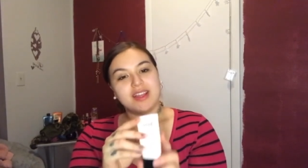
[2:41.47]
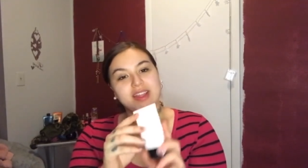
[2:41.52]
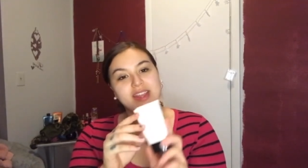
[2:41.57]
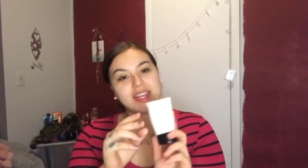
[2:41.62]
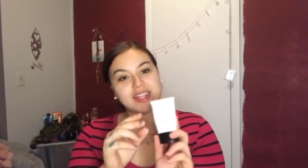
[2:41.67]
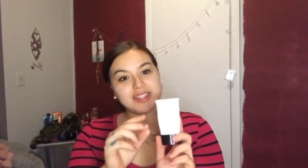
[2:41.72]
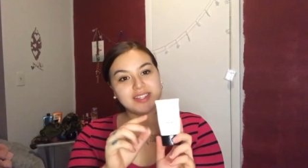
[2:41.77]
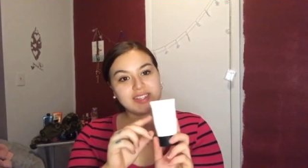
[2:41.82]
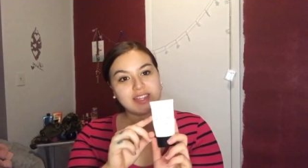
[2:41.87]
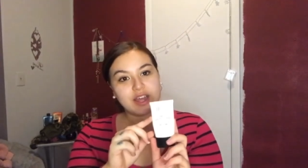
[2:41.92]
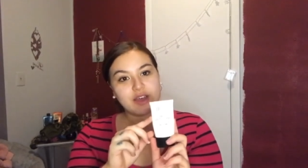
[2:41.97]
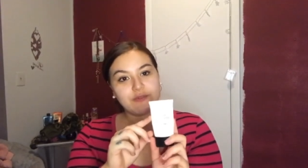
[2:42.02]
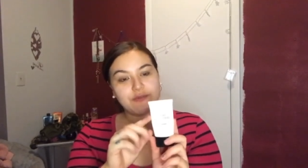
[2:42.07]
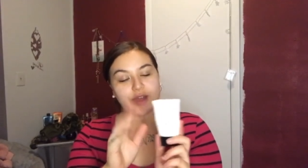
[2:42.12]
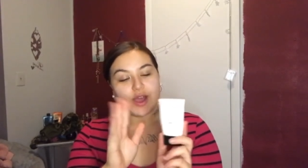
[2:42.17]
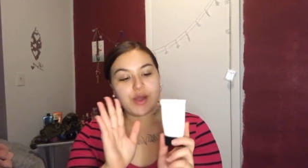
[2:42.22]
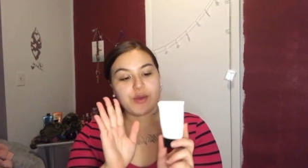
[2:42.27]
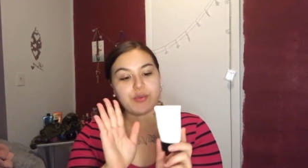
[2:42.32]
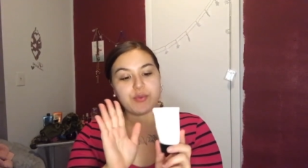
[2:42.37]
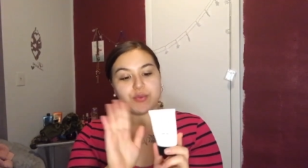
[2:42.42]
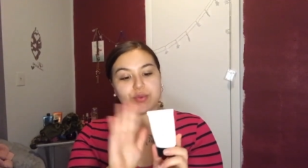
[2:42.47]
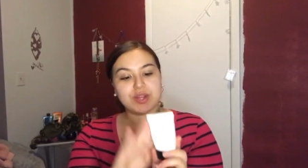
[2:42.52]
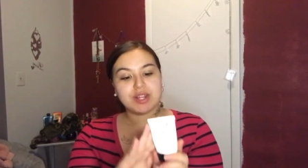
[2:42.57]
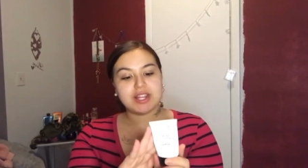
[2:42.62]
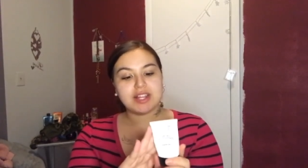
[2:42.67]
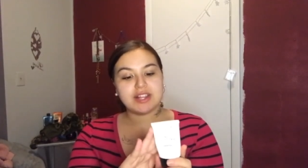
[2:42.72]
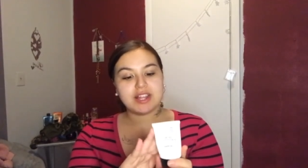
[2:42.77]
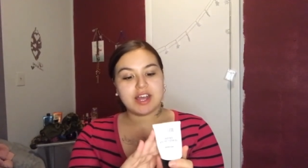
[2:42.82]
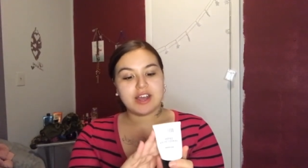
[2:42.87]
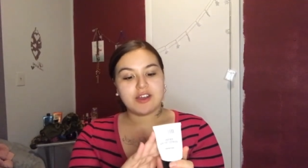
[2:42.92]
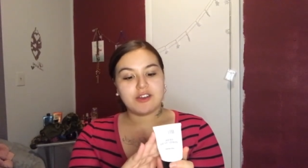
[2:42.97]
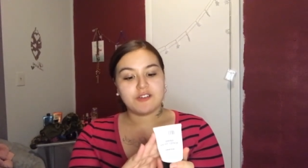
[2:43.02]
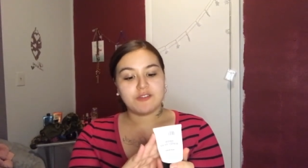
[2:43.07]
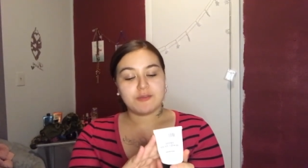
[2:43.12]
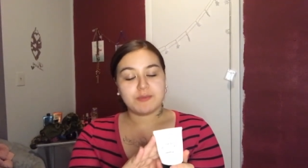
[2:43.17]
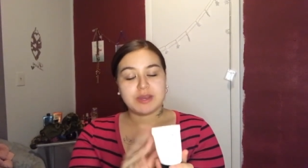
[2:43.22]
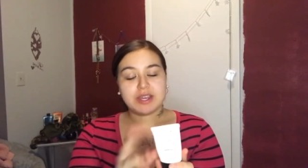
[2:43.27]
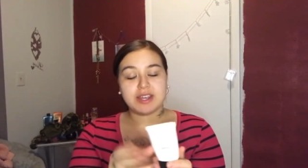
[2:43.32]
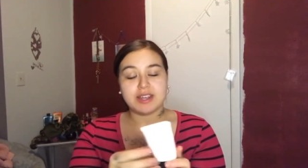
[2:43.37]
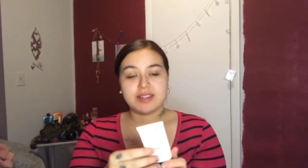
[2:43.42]
This stuff I really
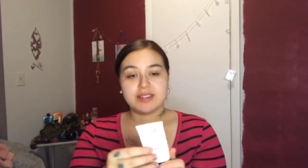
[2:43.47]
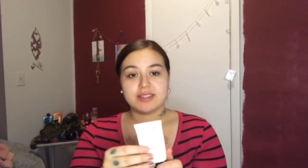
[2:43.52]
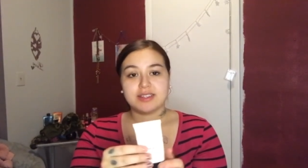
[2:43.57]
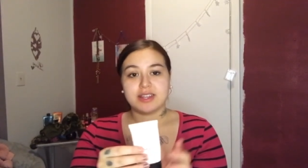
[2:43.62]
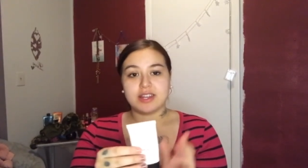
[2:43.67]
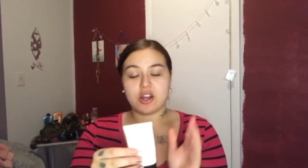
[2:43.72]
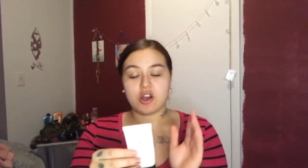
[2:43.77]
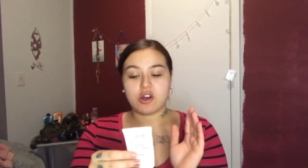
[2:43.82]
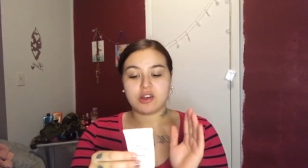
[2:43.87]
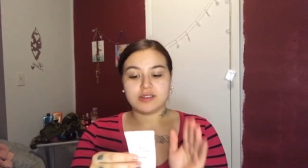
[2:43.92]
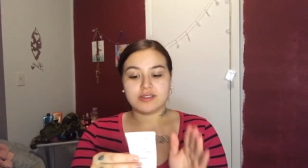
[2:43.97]
love because it